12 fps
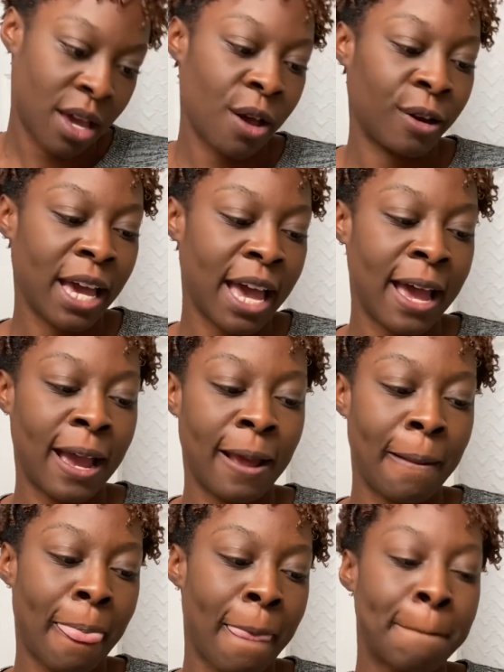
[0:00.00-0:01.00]

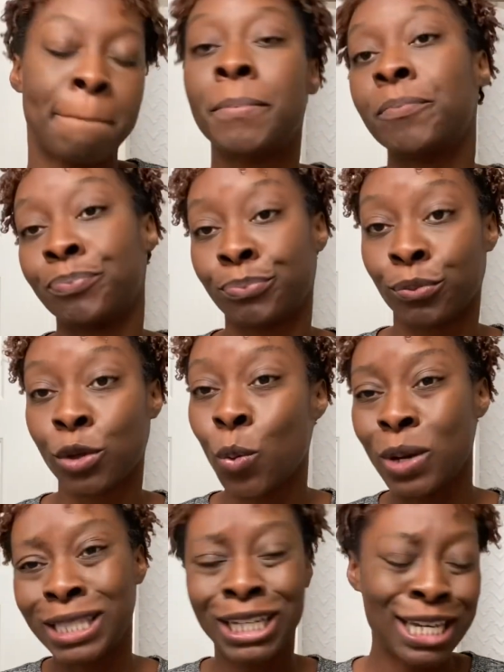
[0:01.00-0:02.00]
Okay,
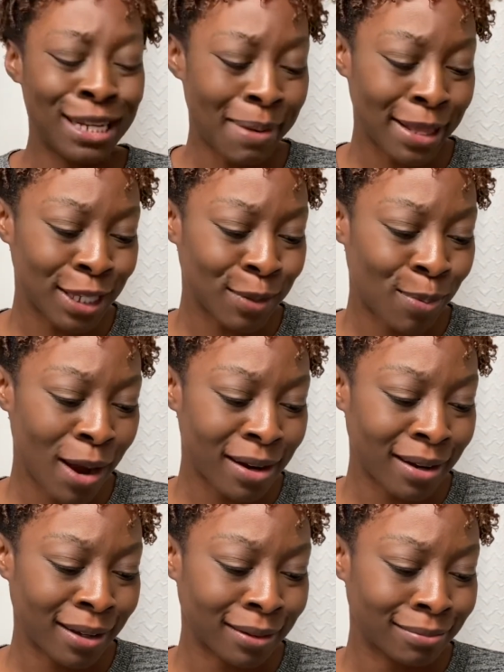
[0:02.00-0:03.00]
what's the good about this
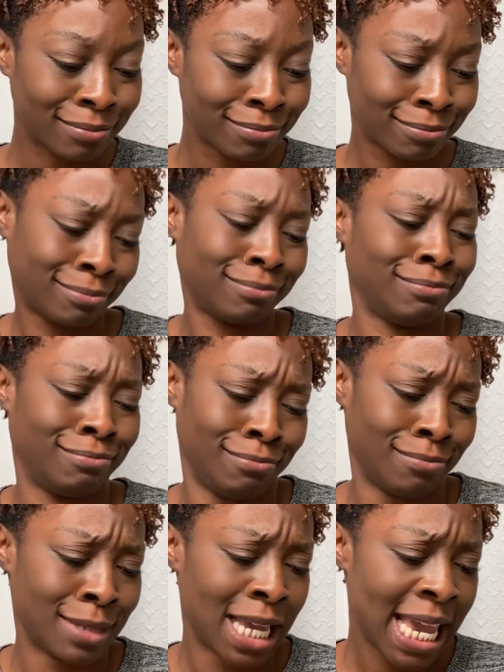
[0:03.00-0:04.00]
product?
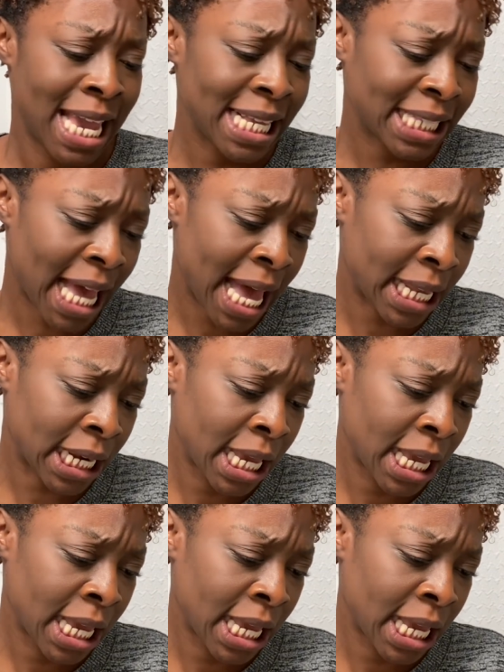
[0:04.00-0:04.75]
It's got